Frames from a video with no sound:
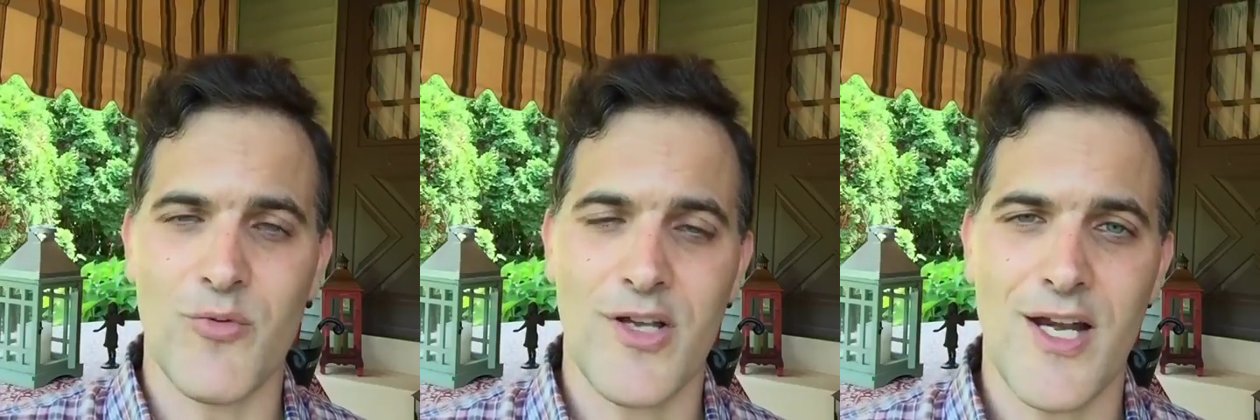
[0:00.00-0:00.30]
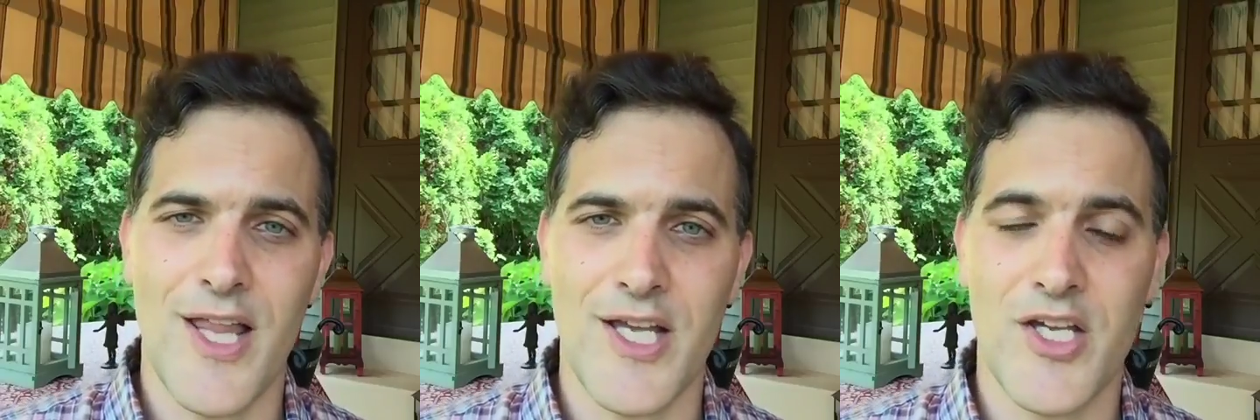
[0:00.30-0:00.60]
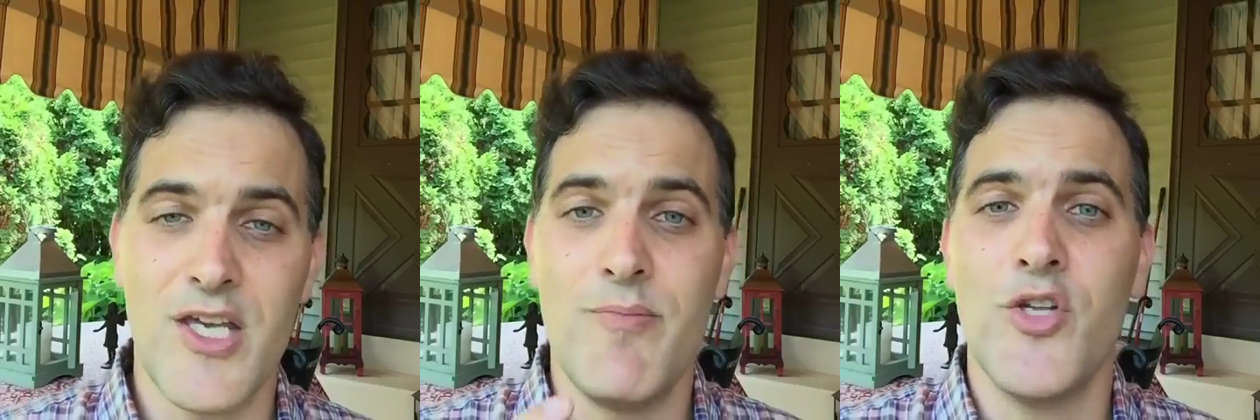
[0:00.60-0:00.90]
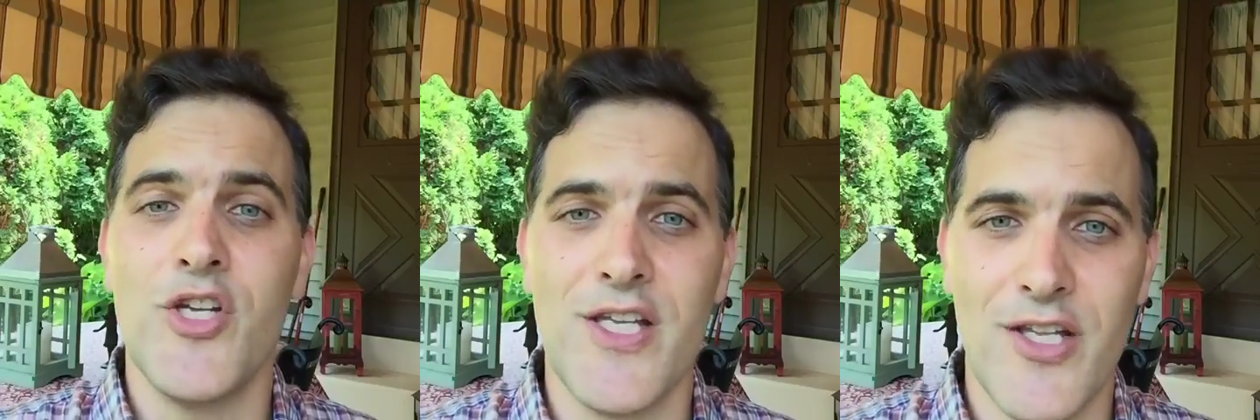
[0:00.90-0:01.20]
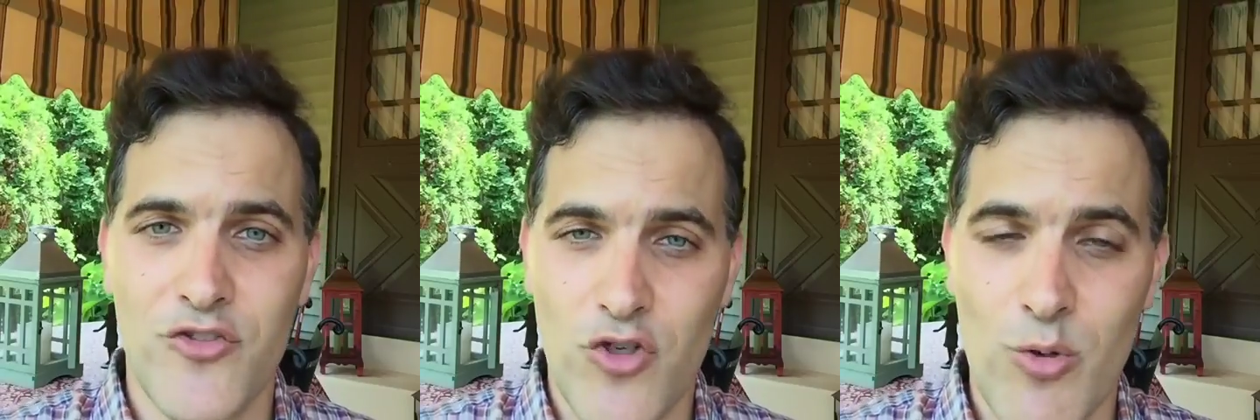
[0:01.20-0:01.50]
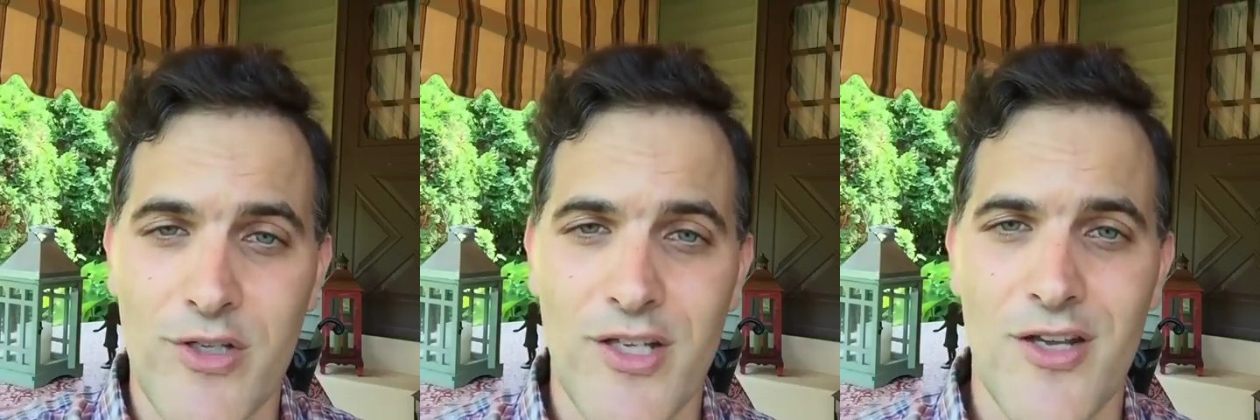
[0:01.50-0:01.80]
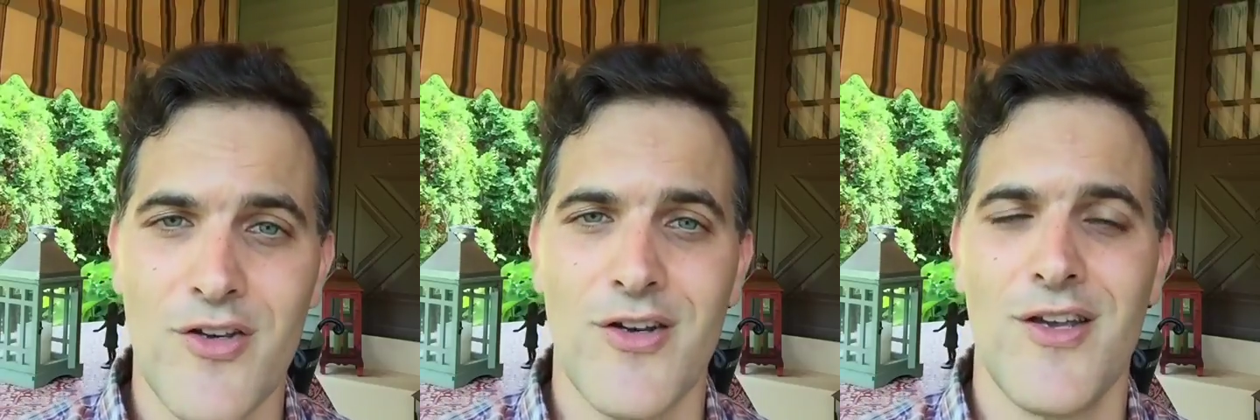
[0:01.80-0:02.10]
We're kind of like a community that's growing
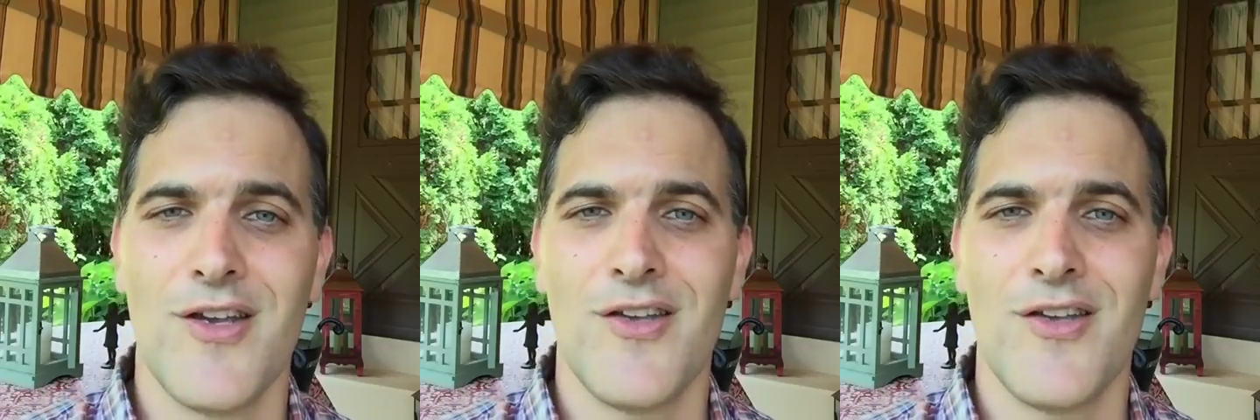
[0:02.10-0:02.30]
together,